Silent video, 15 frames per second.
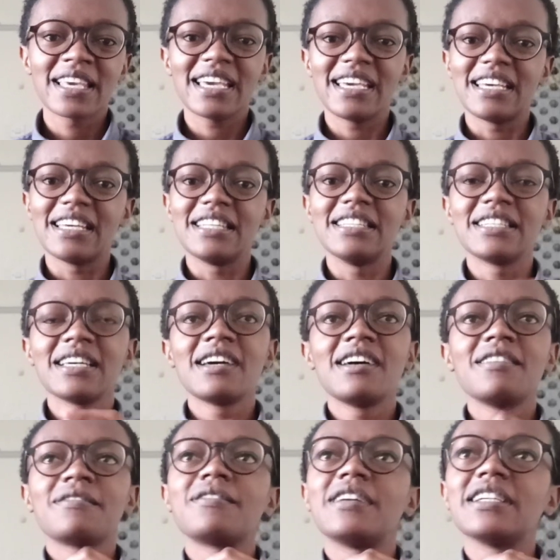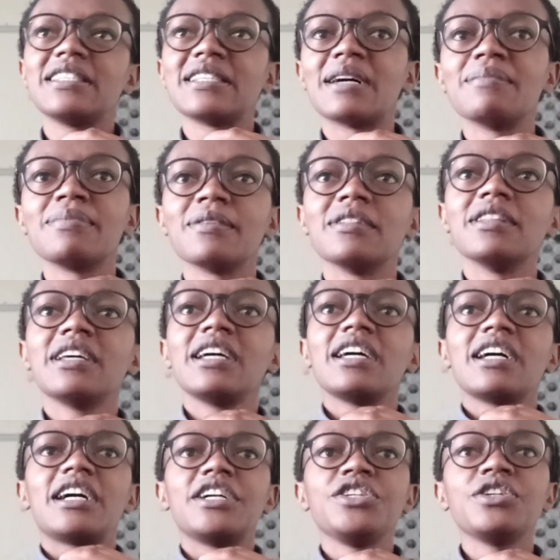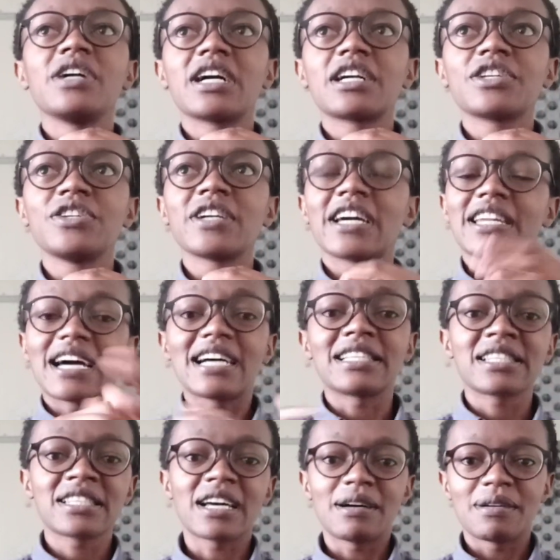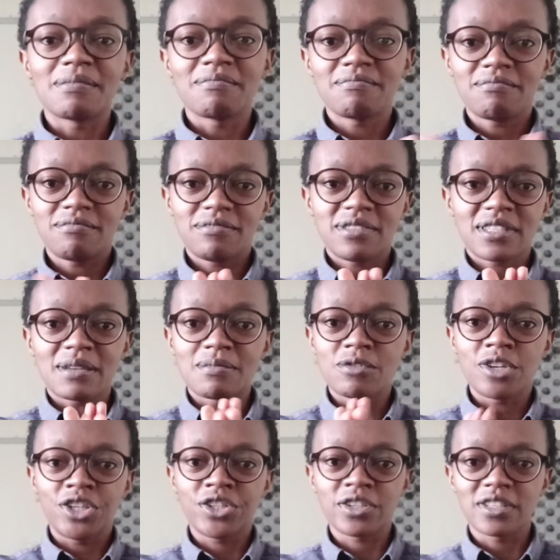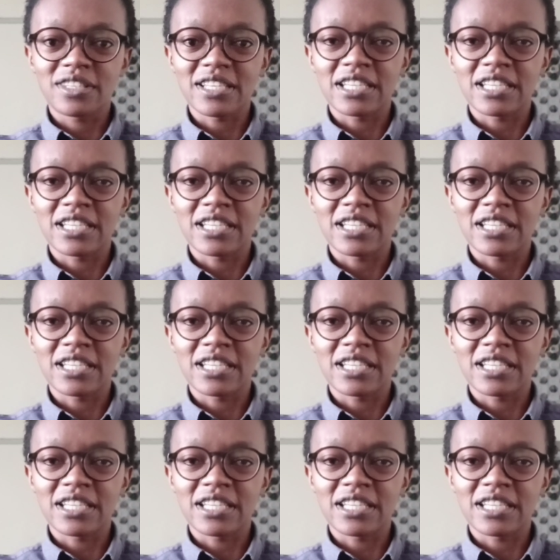And for example, you can ask some questions